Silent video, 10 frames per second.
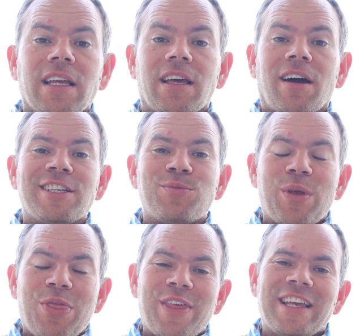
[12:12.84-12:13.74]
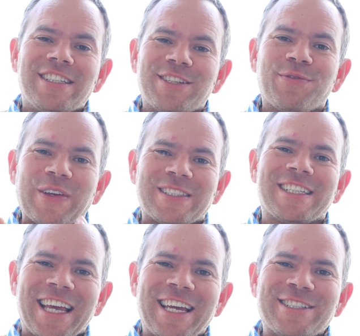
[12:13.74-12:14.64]
guys, with these
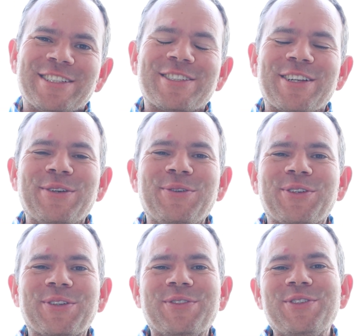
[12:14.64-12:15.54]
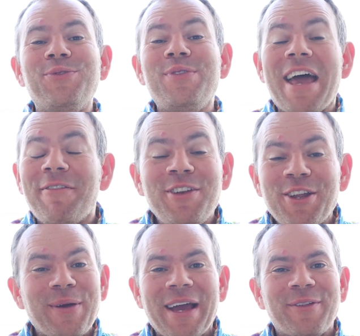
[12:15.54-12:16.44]
sophisticated solutions, you never
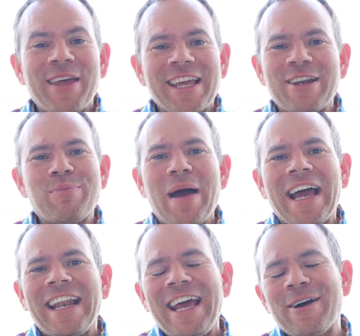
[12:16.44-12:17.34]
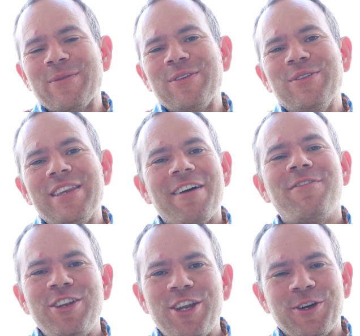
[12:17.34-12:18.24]
know how they're gonna pan out. You
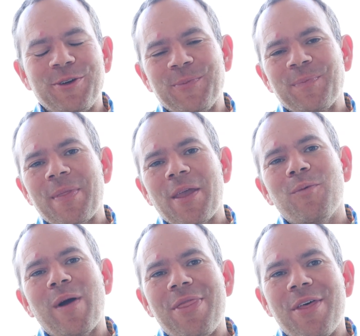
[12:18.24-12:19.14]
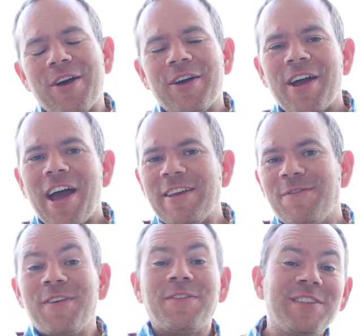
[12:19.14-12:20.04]
never know whether a
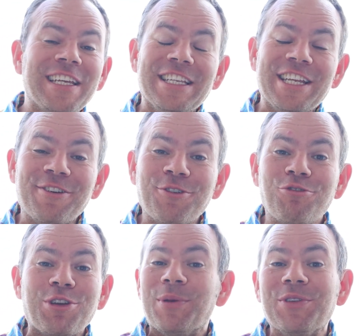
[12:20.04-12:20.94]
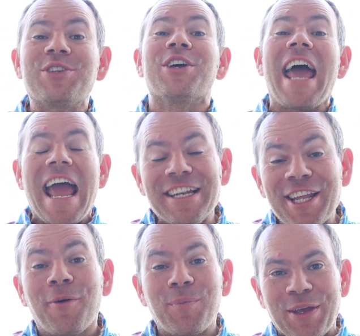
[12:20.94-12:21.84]
15-year agreement's gonna
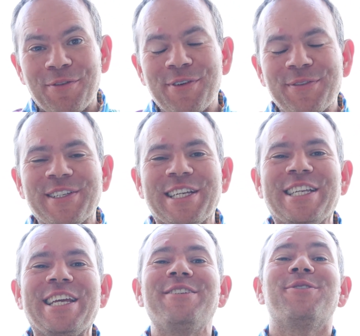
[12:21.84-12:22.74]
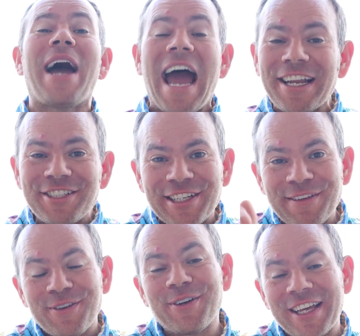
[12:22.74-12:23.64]
end up being 15 years, or
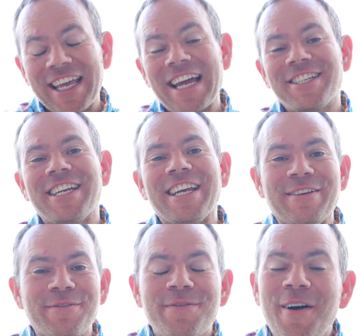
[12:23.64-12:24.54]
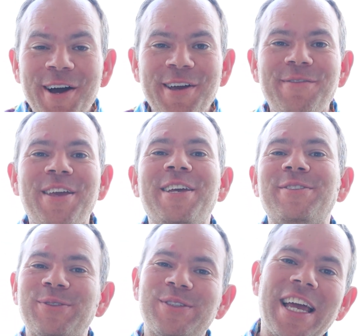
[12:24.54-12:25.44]
actually if you're gonna cash it in 5
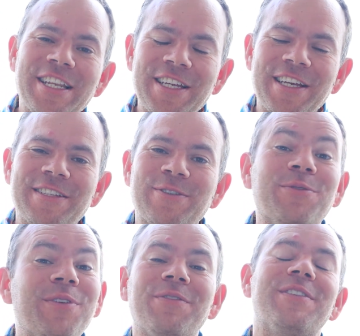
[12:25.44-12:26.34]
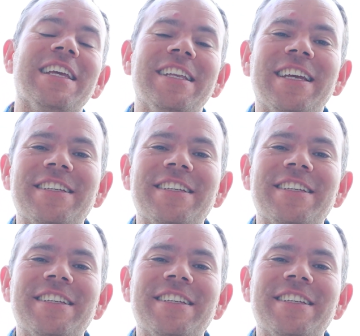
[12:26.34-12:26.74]
years or 10 years or 15